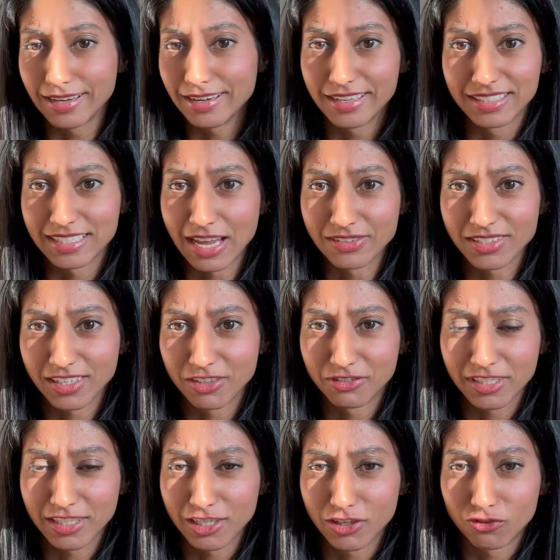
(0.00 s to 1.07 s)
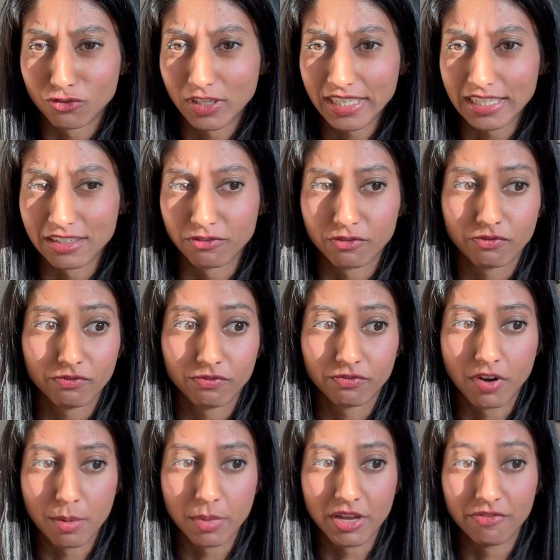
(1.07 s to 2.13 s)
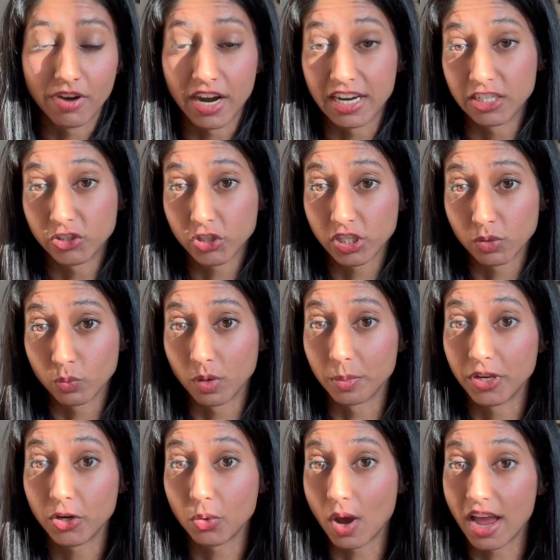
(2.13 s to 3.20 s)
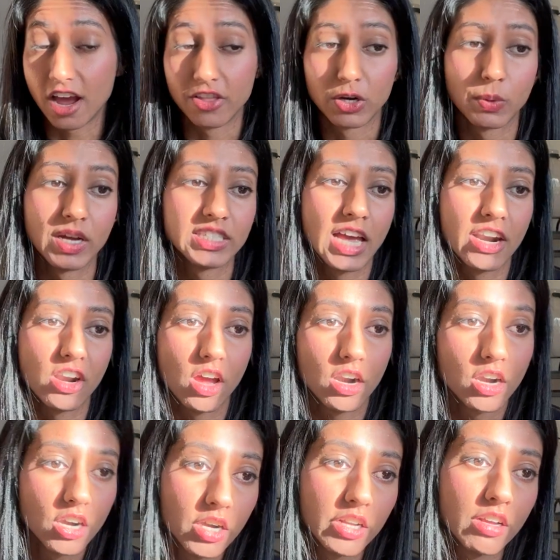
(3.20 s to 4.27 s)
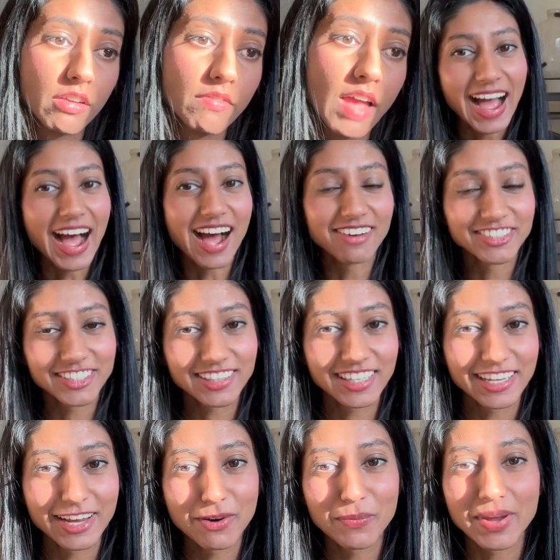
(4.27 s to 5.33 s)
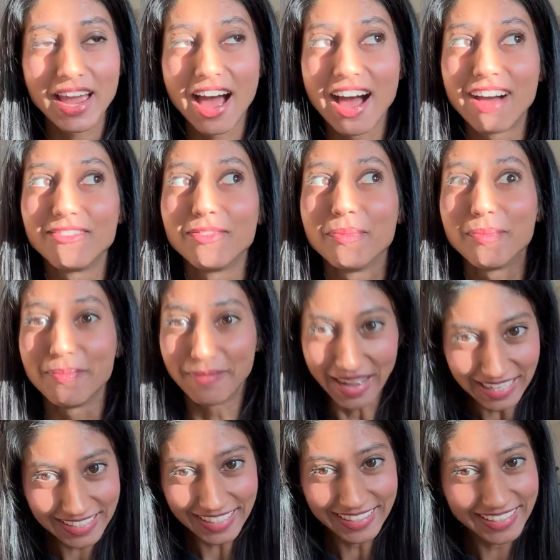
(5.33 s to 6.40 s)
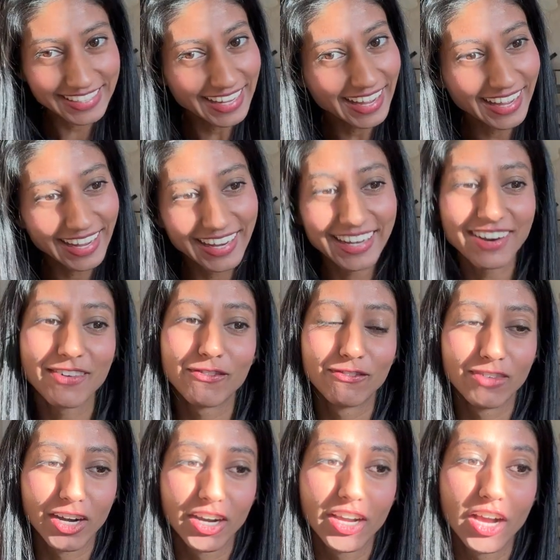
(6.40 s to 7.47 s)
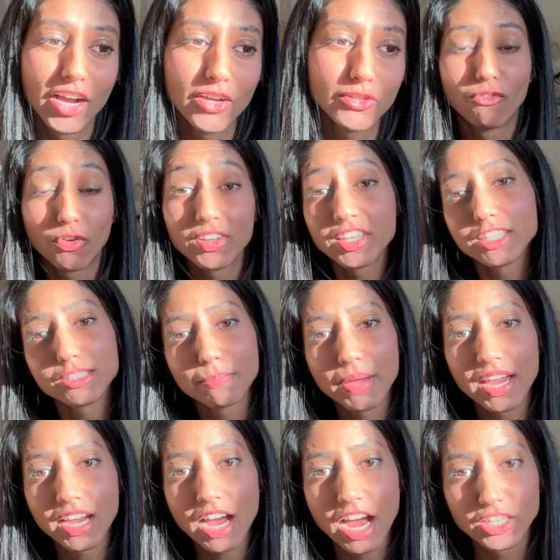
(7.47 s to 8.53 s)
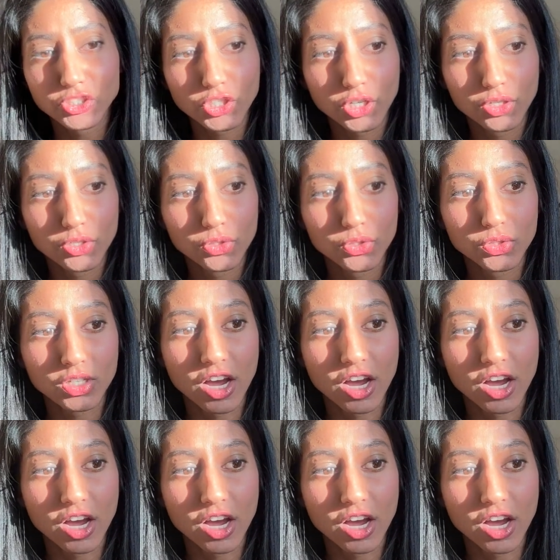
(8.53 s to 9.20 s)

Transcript: it sounds like a really good read from a very interesting woman who I otherwise had not heard of. After Leo, we have my sun sign, Virgo. For this pick, I chose